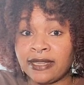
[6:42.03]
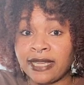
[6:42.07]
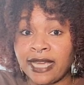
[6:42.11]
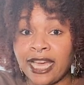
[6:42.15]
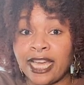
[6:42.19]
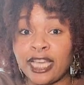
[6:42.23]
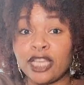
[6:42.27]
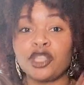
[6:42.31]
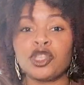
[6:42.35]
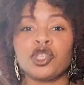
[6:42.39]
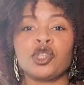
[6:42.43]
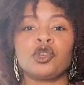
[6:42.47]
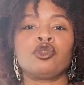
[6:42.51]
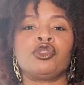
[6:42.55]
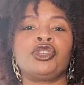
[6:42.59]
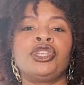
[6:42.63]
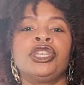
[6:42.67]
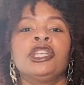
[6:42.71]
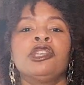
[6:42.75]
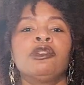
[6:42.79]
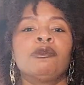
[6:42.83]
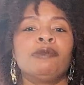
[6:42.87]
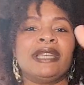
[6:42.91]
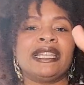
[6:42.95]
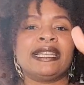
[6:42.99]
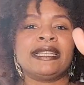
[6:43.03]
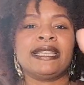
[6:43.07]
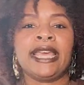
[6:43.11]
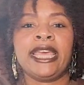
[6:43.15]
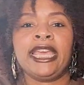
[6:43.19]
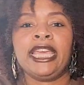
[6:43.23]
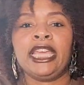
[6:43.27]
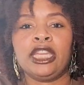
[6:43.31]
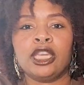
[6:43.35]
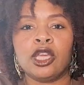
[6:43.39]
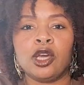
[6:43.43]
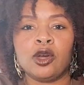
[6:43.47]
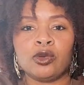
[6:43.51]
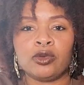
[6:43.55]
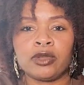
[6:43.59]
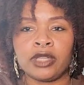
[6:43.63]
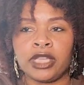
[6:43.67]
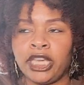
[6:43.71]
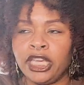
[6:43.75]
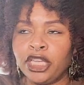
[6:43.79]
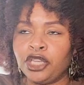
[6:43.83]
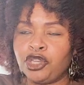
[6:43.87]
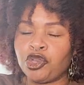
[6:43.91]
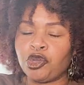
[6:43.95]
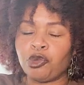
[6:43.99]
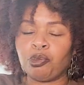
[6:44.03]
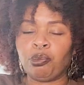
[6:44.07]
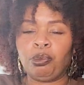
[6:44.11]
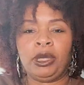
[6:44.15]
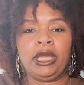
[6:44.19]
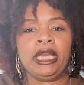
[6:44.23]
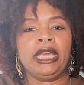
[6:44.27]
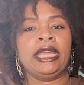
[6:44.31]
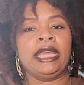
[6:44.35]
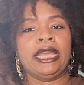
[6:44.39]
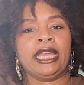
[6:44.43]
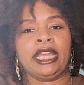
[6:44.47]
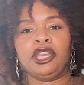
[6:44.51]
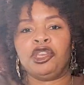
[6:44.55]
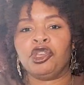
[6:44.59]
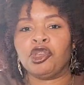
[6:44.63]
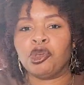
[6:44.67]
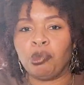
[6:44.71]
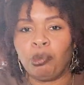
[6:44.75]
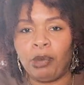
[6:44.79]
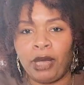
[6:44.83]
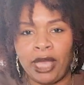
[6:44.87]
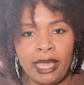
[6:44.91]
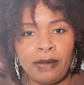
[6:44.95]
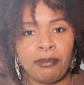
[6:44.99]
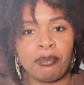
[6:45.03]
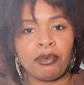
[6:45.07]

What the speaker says: So, gentlemen, take notes. Get your pen and your paper